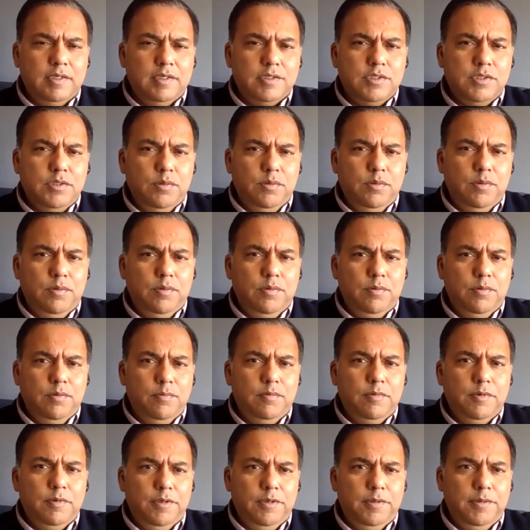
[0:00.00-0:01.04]

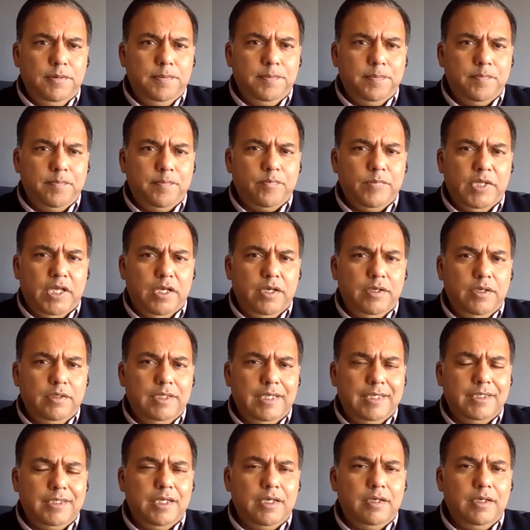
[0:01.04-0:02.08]
So um, uh,
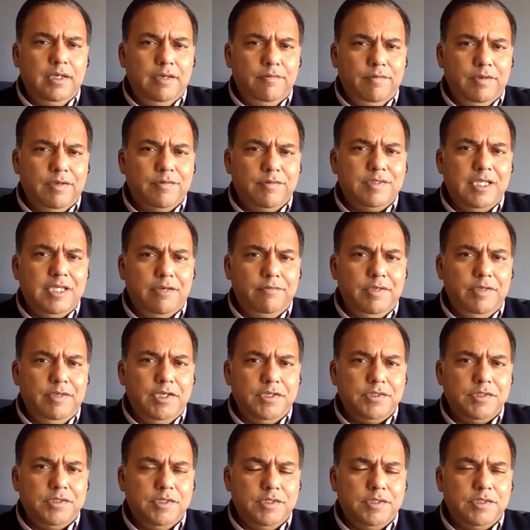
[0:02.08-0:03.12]
that kind of level of
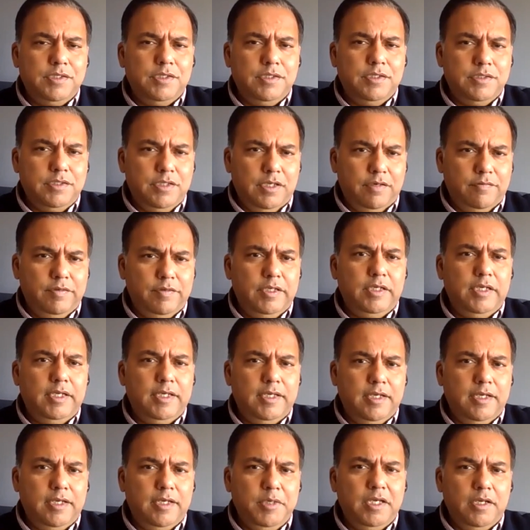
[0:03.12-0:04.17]
savviness is is definitely
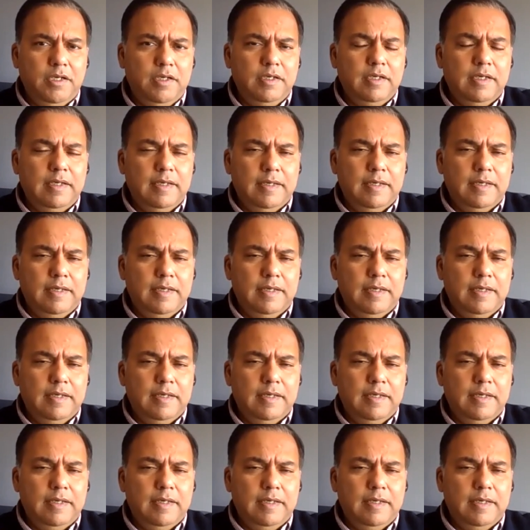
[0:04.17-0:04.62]
coming in.